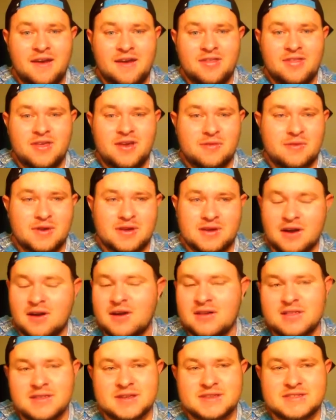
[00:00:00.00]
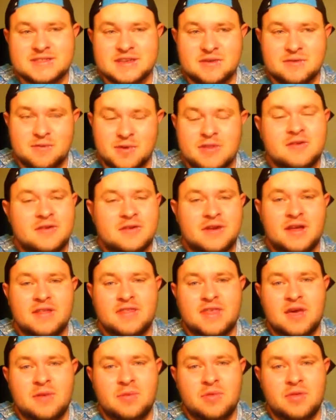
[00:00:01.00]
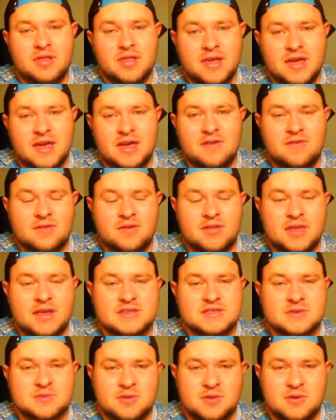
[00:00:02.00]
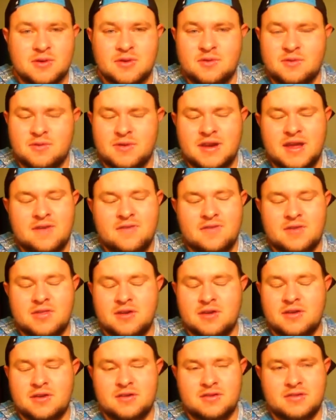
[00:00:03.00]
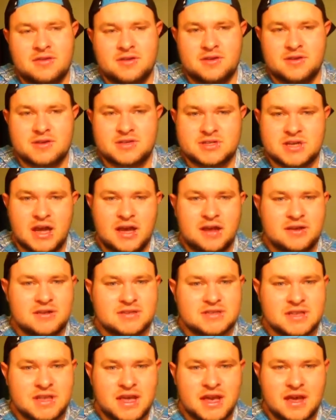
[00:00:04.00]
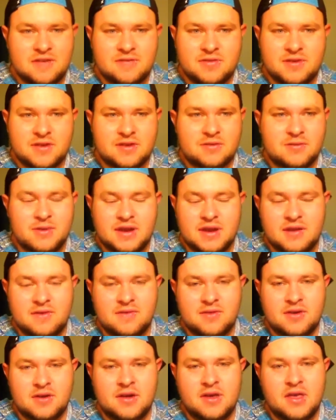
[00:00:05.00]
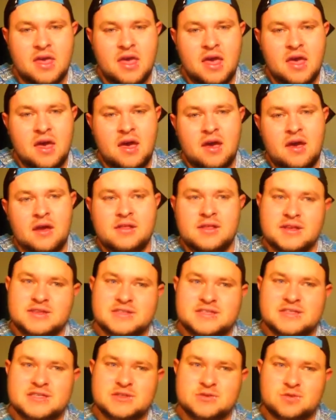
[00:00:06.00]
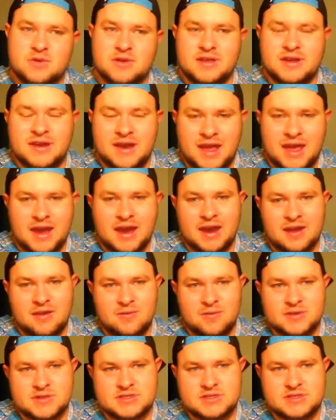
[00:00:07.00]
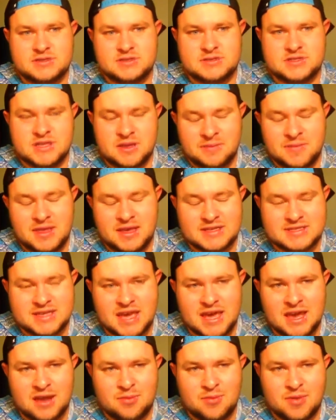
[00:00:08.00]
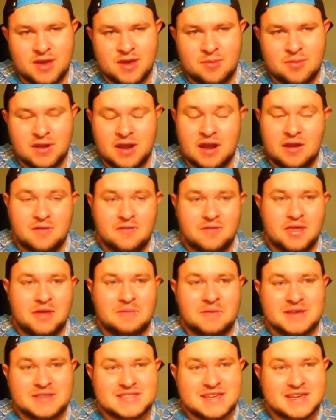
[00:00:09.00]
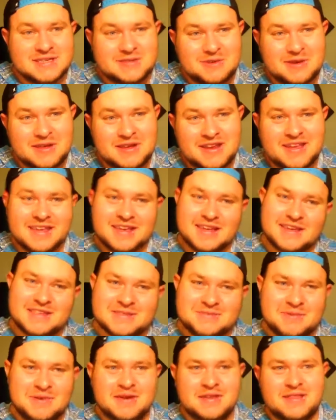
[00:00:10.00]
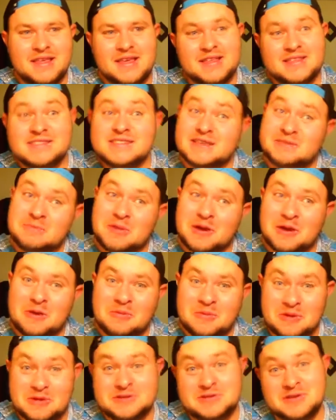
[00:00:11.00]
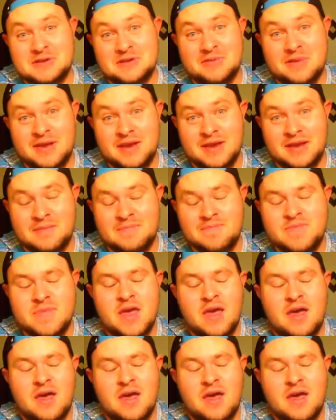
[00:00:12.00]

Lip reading: that regardless of whether or not they believe or they support or whatever their child's life or whatever, unless it's just really negative, which some things can be, but I don't feel like my sexuality is, but that's my own personal opinion.